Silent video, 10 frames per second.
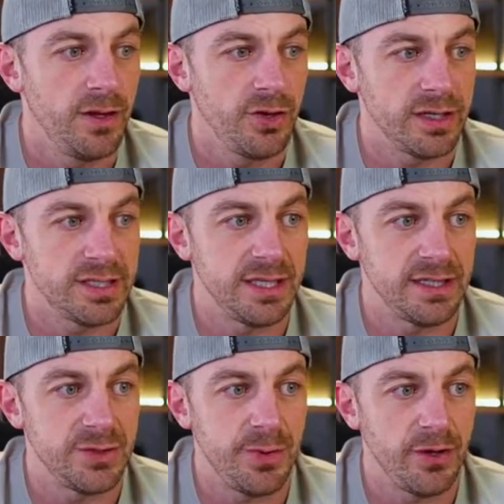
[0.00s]
You can see
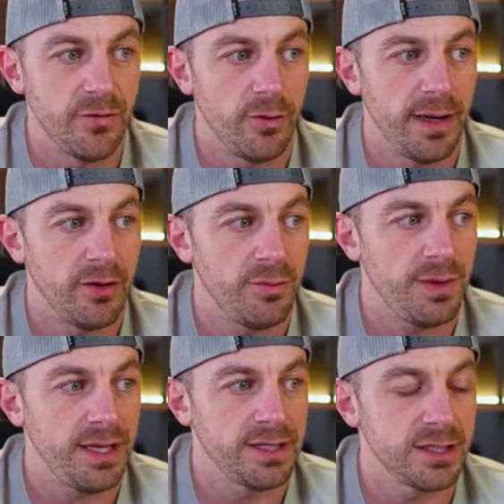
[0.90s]
these beautiful mountain
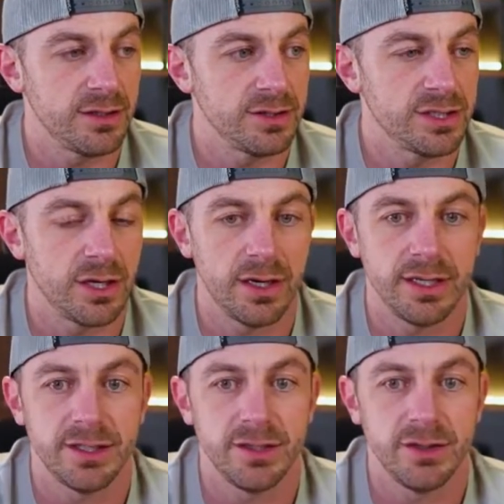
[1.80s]
peaks that are
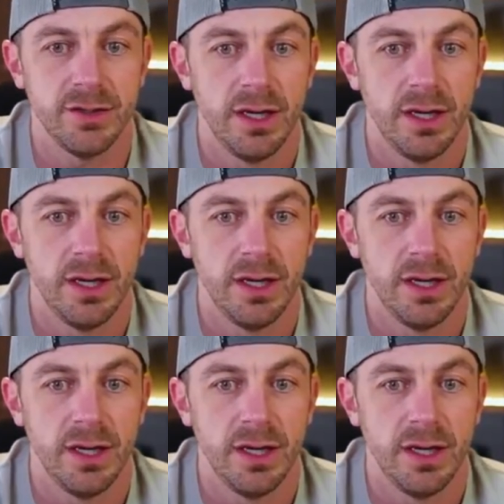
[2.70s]
starting to